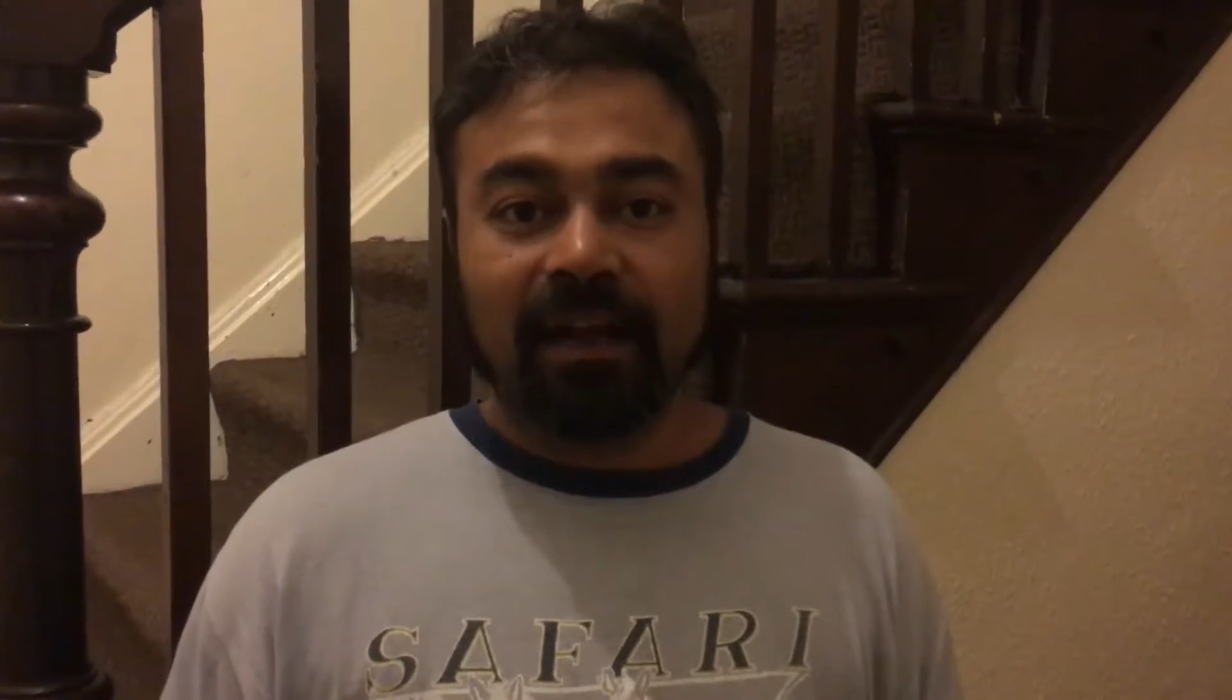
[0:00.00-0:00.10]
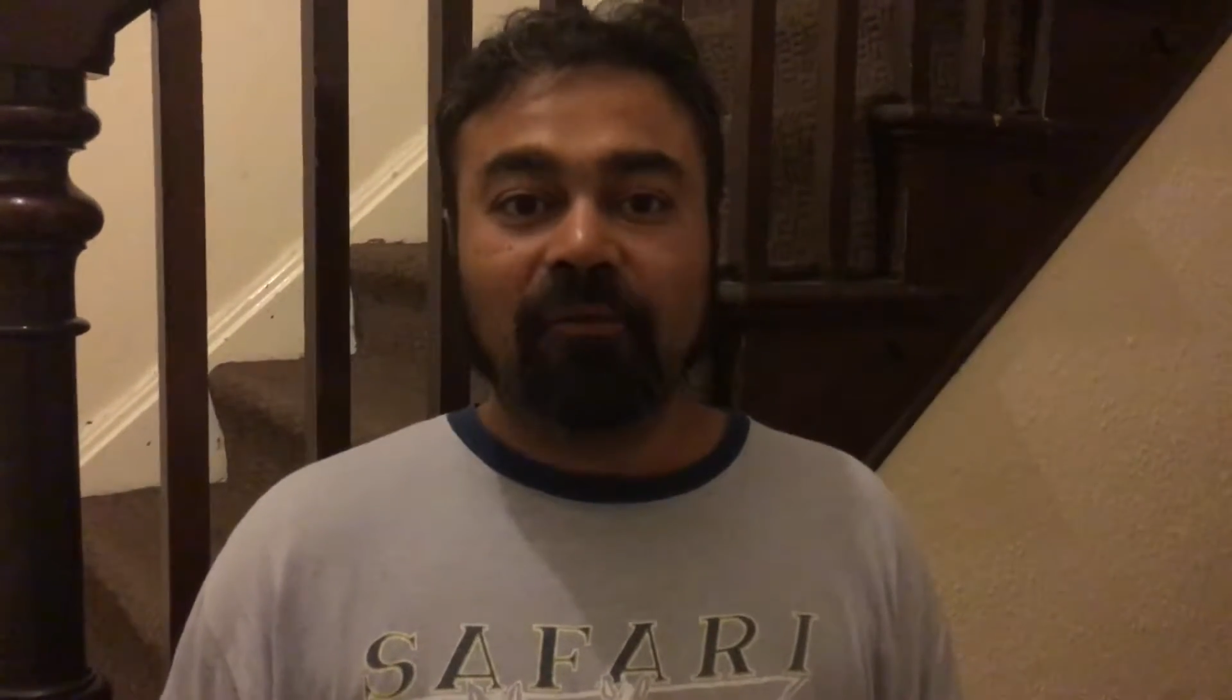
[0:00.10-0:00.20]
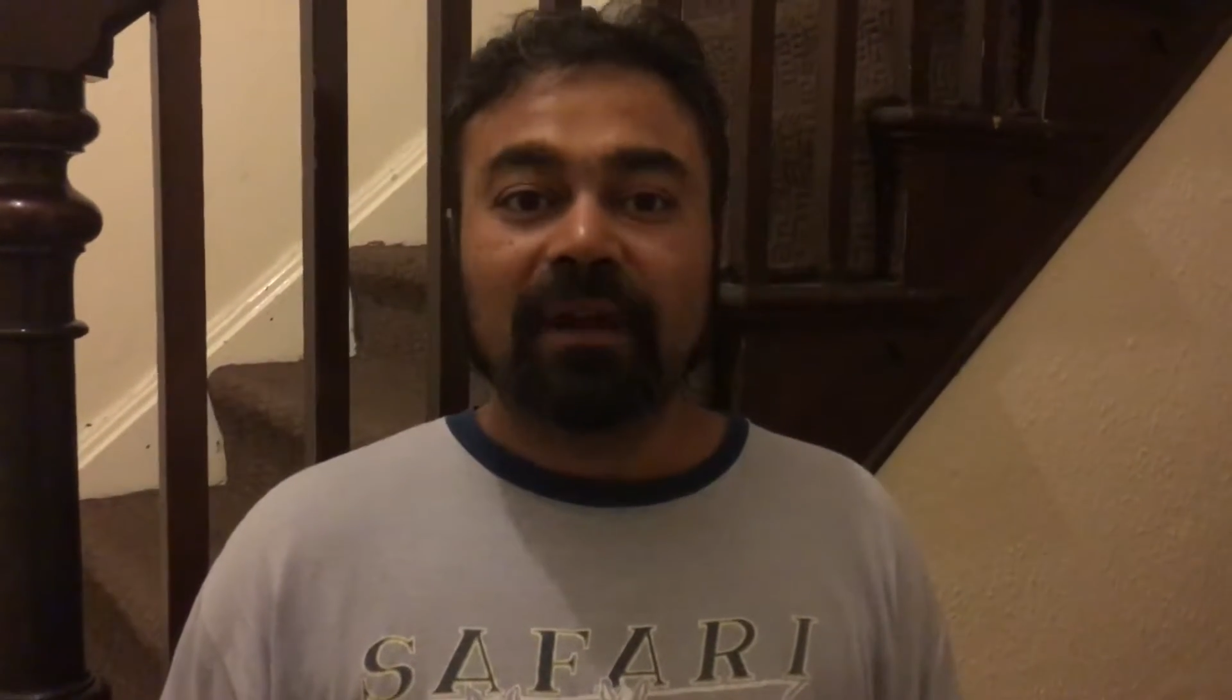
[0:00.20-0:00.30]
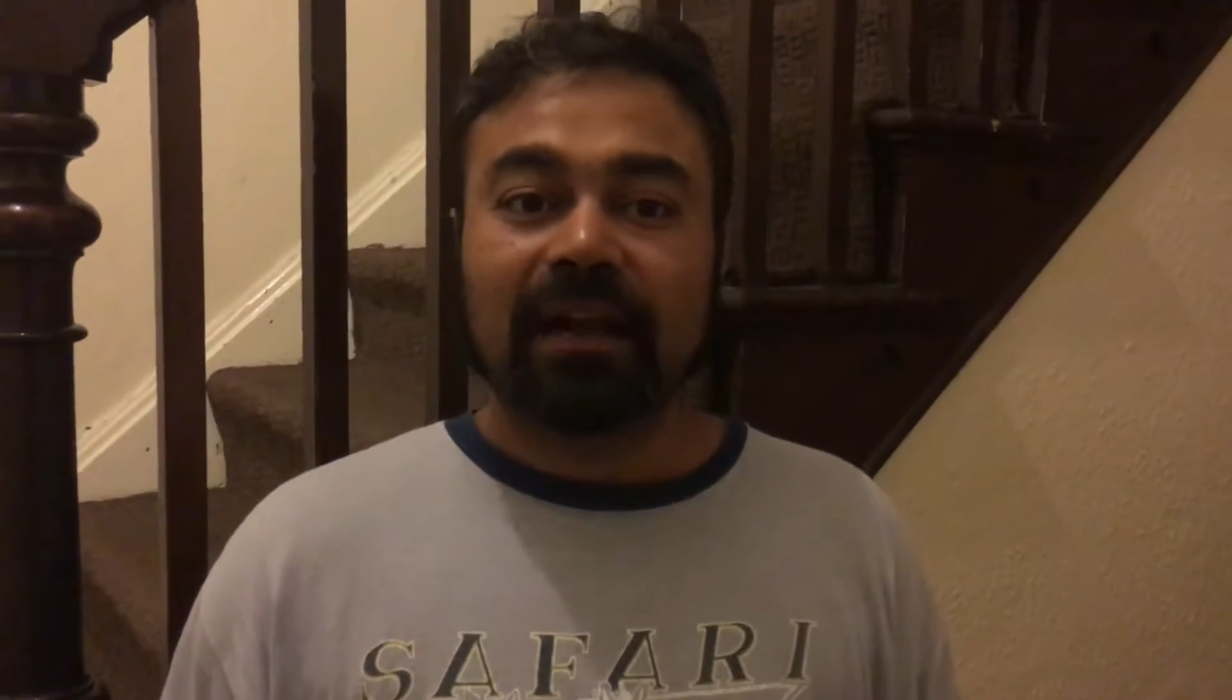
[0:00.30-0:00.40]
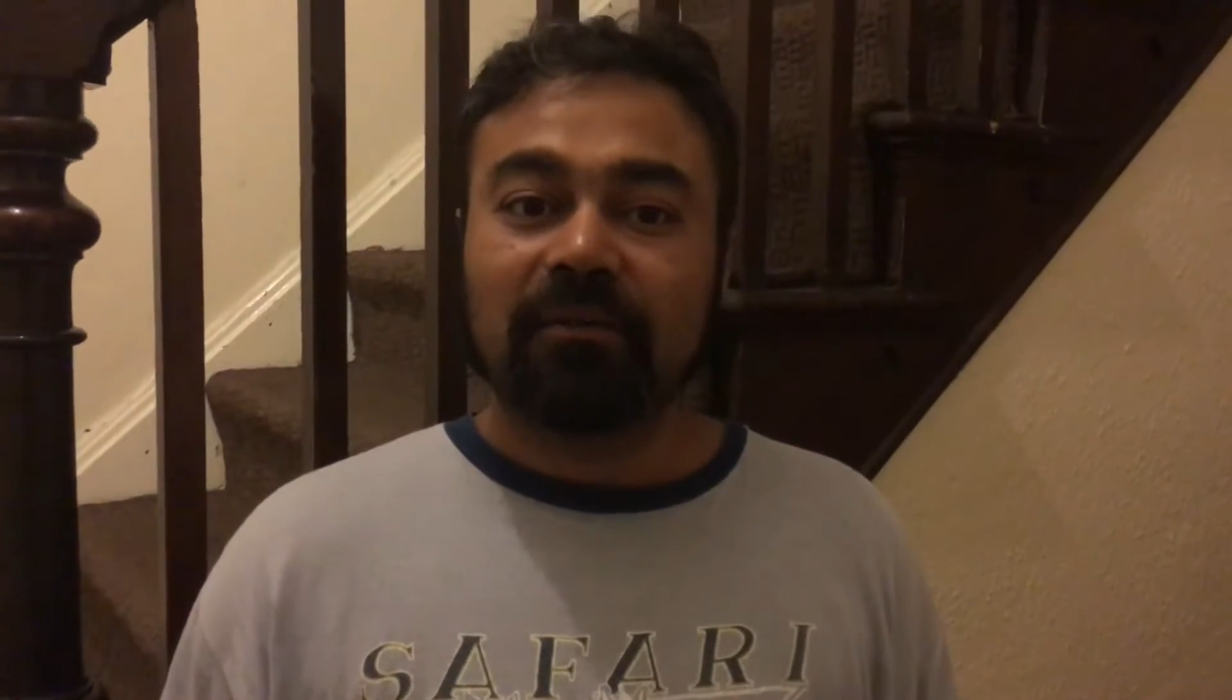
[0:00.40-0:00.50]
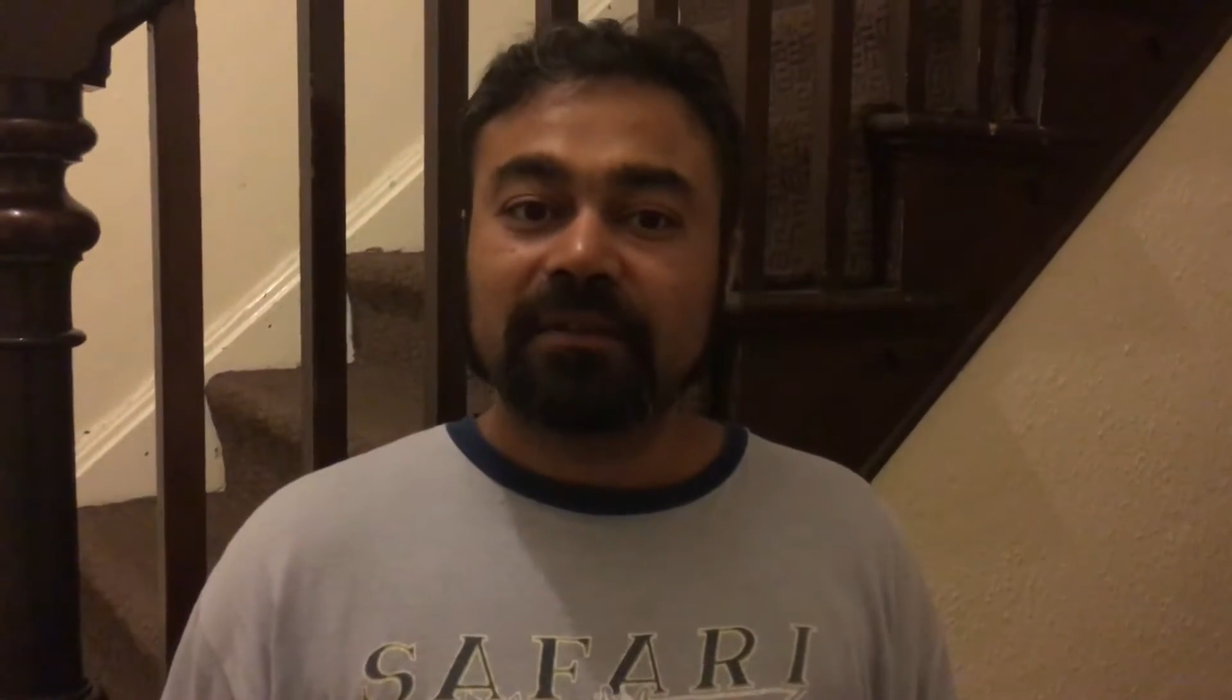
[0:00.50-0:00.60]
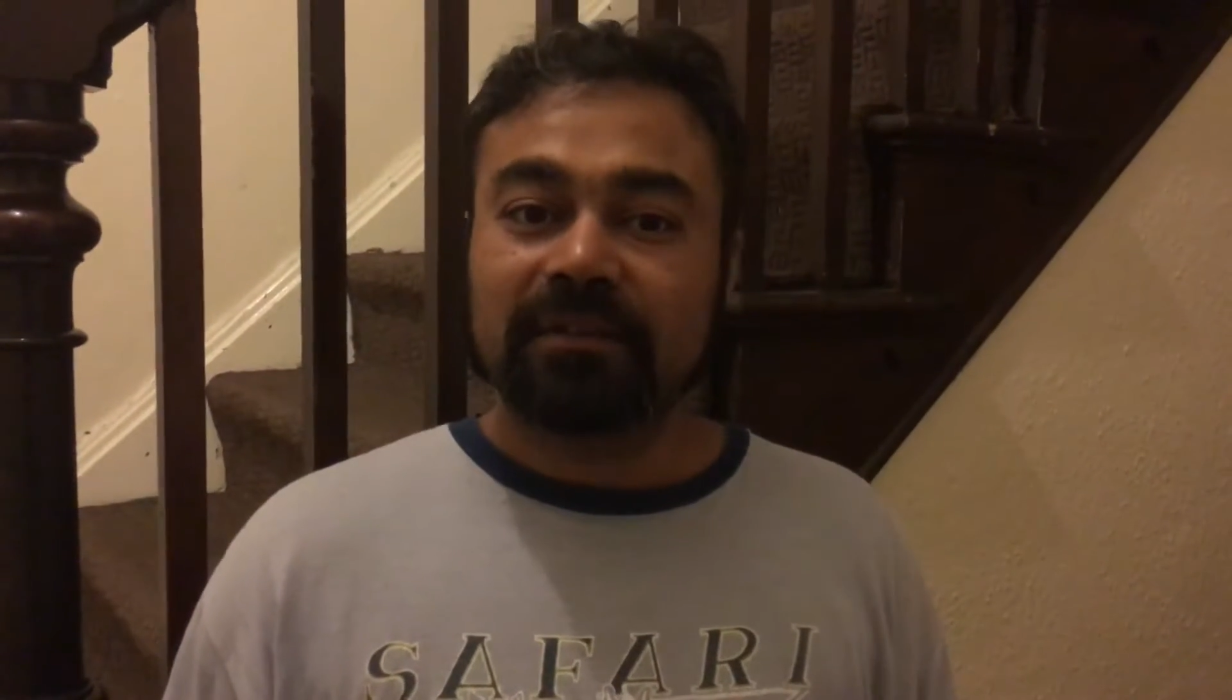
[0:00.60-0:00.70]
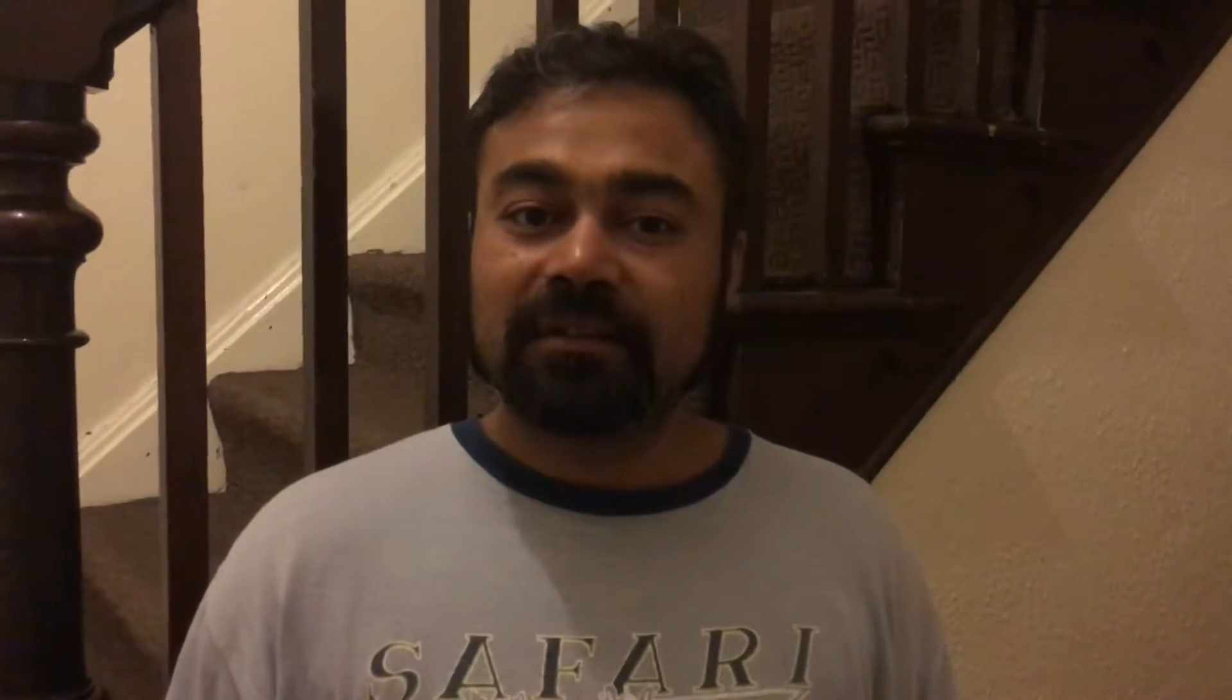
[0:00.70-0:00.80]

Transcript: Well, I was